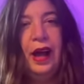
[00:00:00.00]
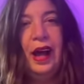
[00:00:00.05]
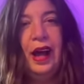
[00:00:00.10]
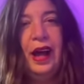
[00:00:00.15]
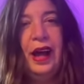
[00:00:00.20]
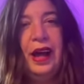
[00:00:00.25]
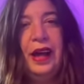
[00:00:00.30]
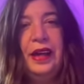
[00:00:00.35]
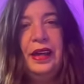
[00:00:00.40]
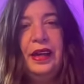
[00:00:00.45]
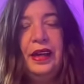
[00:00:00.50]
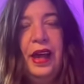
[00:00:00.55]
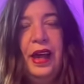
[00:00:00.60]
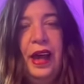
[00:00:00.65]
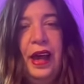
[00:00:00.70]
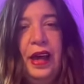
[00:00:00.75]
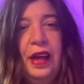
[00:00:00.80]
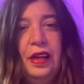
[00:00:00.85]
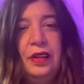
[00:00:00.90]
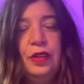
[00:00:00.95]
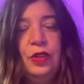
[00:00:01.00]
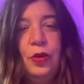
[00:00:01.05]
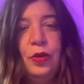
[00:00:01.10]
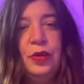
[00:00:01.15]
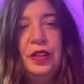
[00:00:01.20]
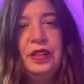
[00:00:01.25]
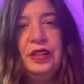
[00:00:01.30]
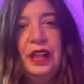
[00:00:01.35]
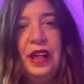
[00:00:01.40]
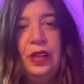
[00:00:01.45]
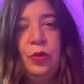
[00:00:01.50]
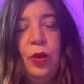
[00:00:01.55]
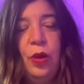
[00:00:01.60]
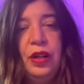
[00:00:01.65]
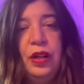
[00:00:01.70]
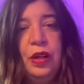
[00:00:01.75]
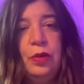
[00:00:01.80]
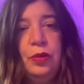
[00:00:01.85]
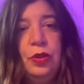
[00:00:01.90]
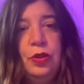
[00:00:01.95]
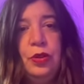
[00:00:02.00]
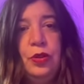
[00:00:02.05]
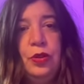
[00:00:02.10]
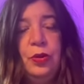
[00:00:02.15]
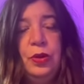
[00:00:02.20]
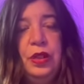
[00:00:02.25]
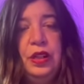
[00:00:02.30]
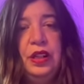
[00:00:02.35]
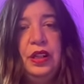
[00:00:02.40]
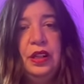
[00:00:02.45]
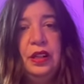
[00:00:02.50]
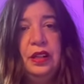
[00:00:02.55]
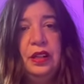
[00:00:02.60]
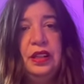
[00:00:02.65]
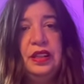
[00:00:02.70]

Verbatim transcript: Hi, uh, Taurus, and welcome to your reading.